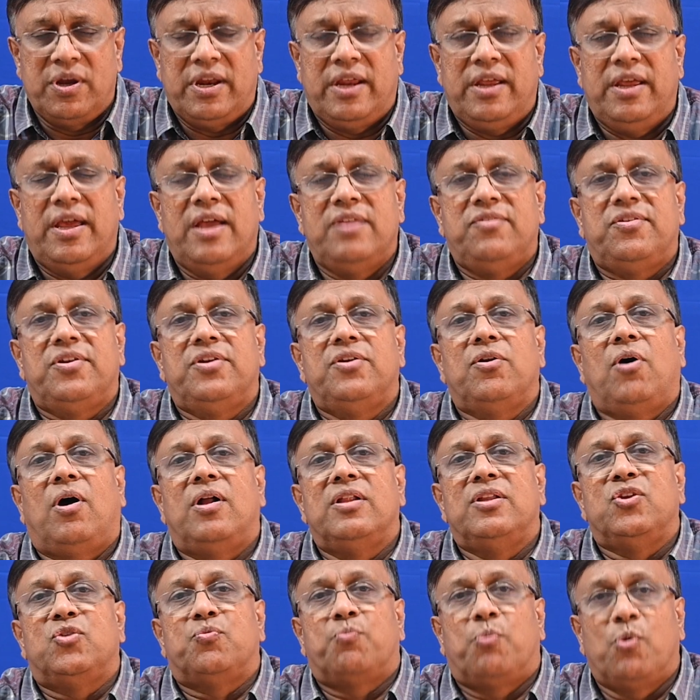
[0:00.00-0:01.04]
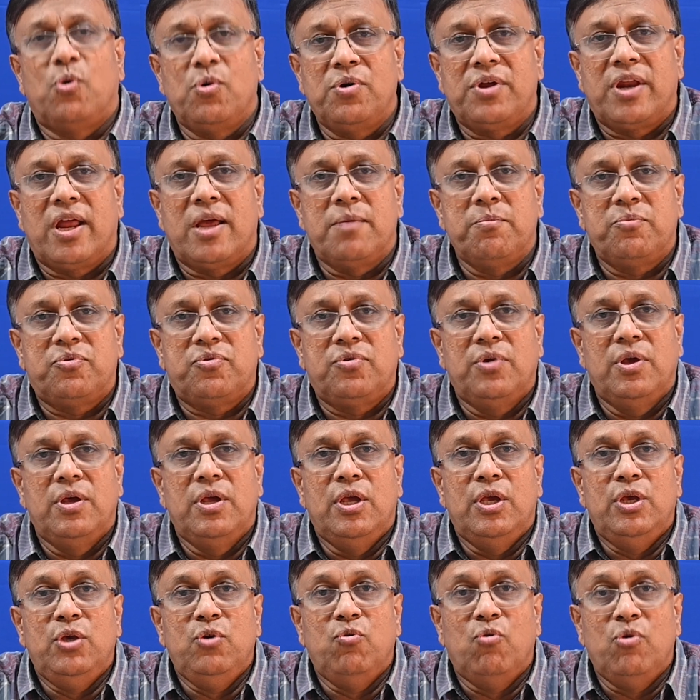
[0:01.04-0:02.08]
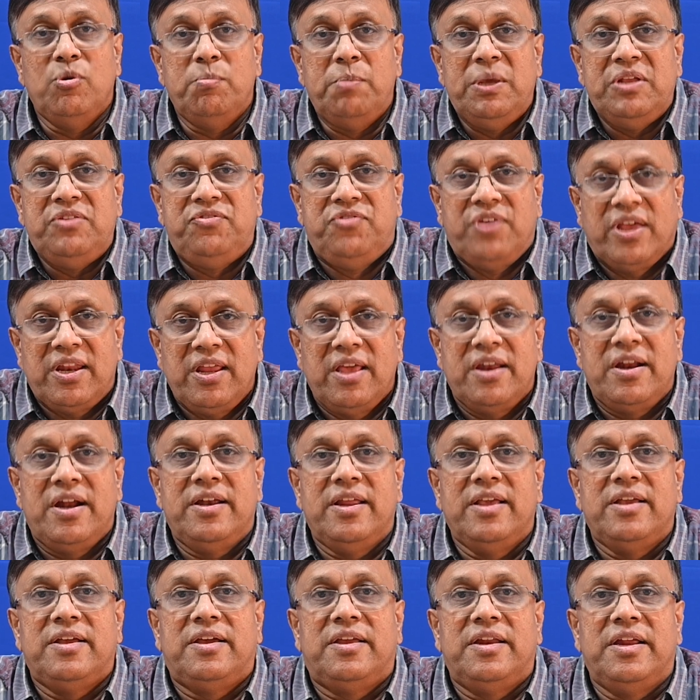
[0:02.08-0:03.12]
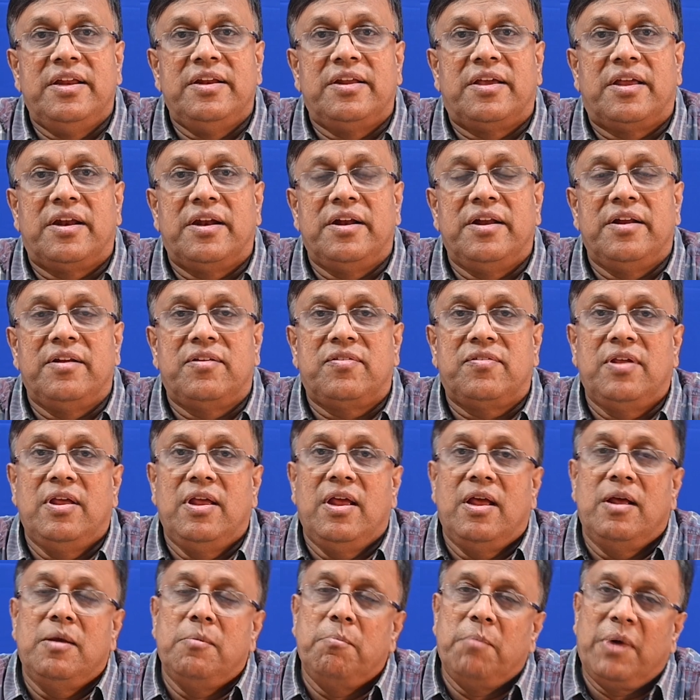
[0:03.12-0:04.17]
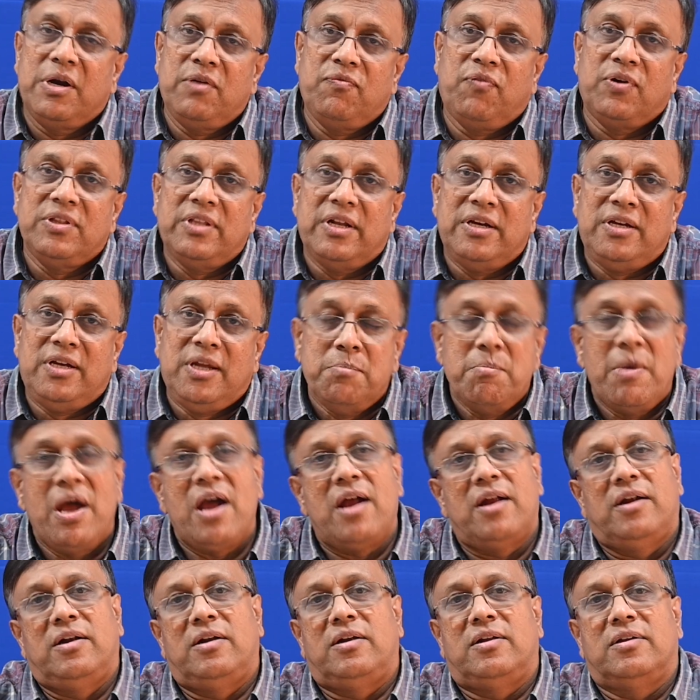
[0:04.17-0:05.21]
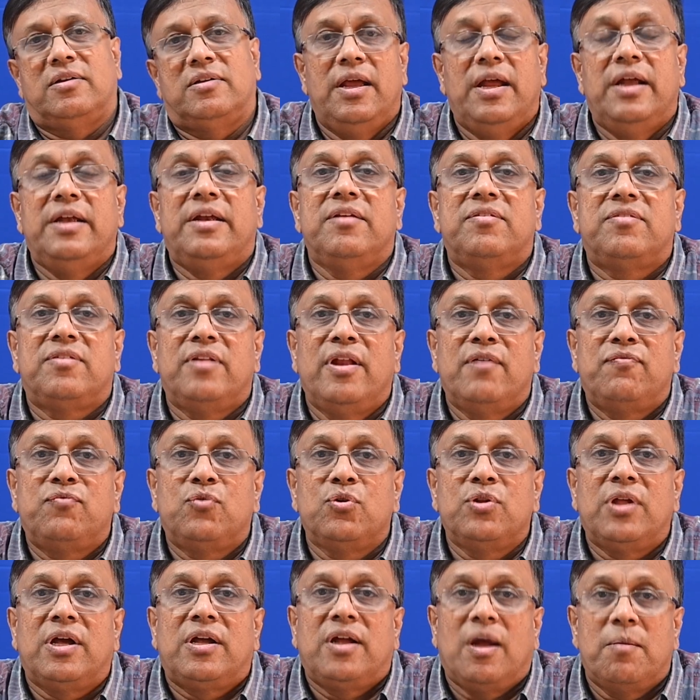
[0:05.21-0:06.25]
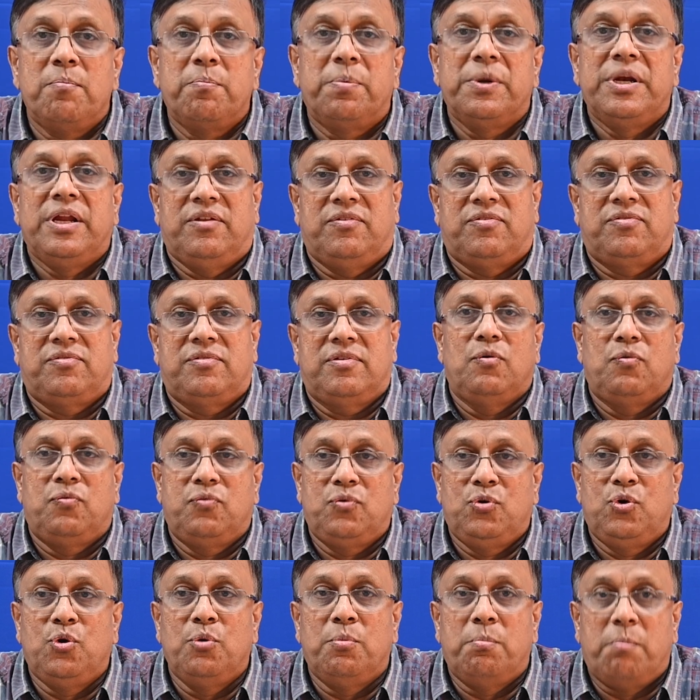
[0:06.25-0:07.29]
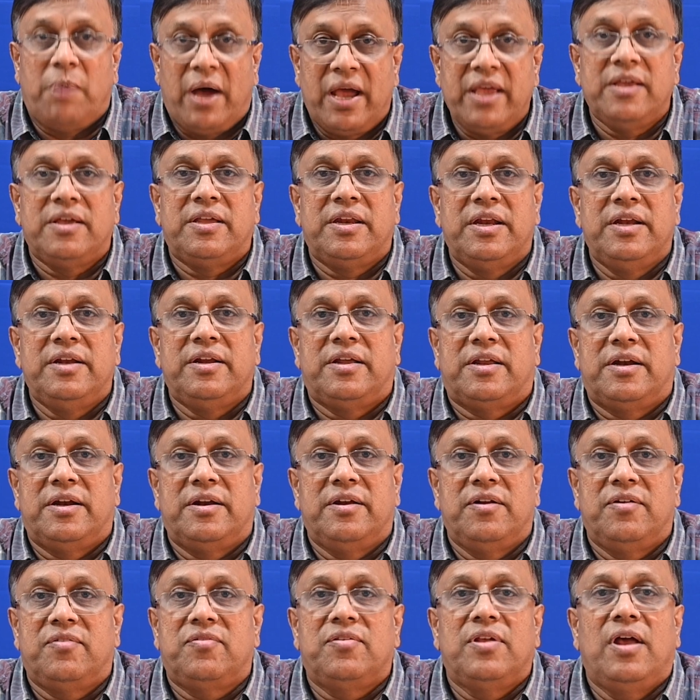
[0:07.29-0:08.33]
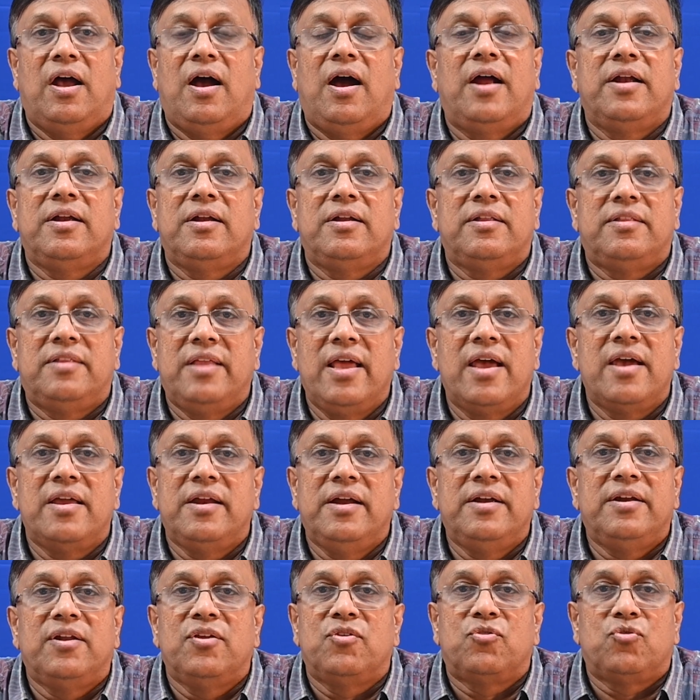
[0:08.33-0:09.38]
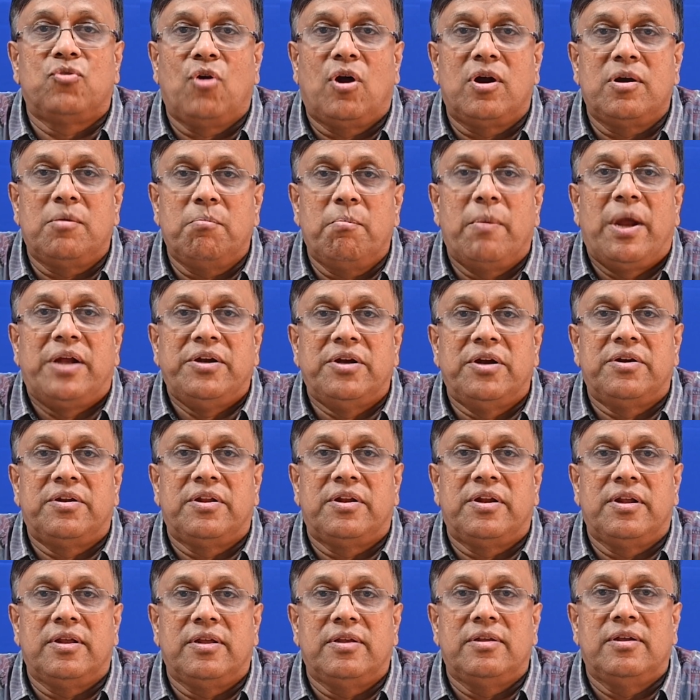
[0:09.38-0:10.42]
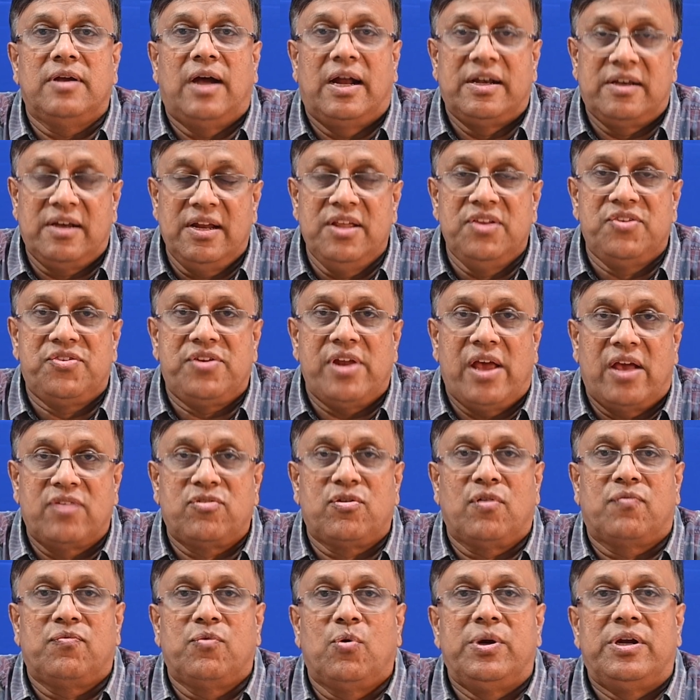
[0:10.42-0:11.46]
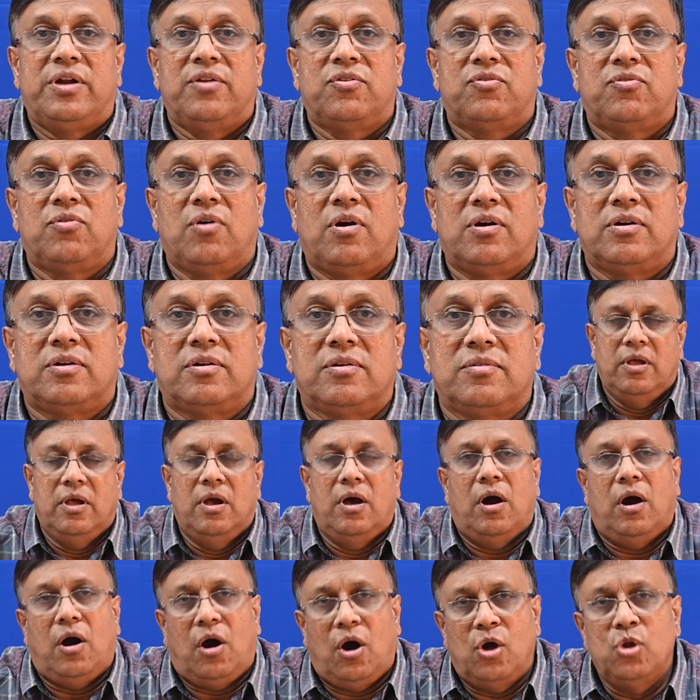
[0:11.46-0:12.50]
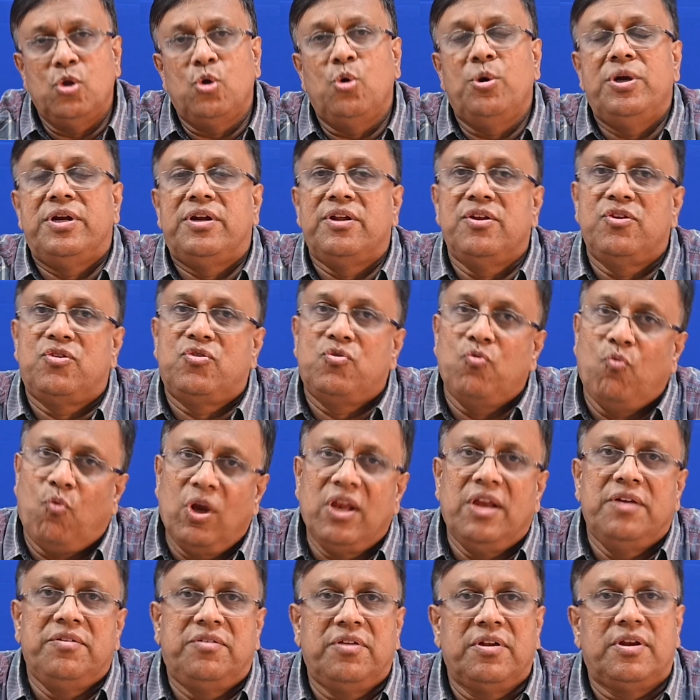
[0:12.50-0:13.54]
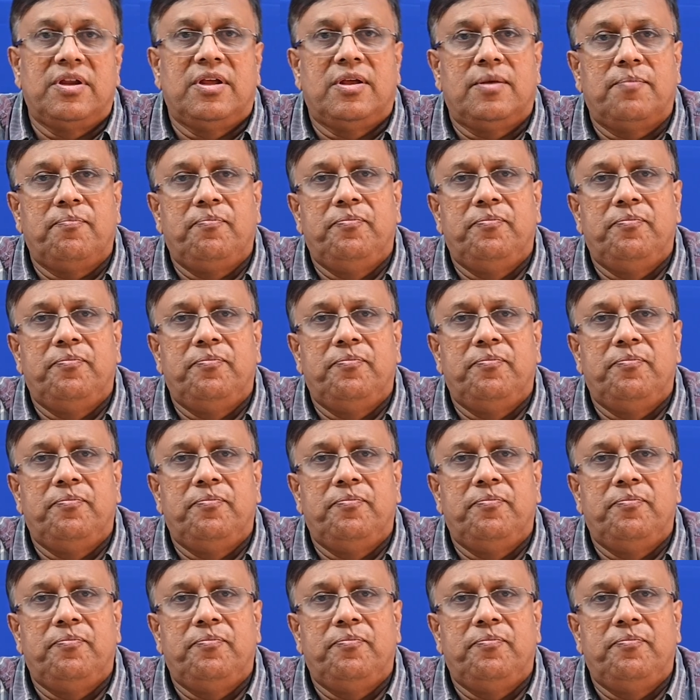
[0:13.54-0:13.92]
engaged in all these programs, you will be generating green credits, but for the demand, it is left to the companies to buy green credits, and there it is not mandatory. At least as of now, it is not. Although it is voluntary,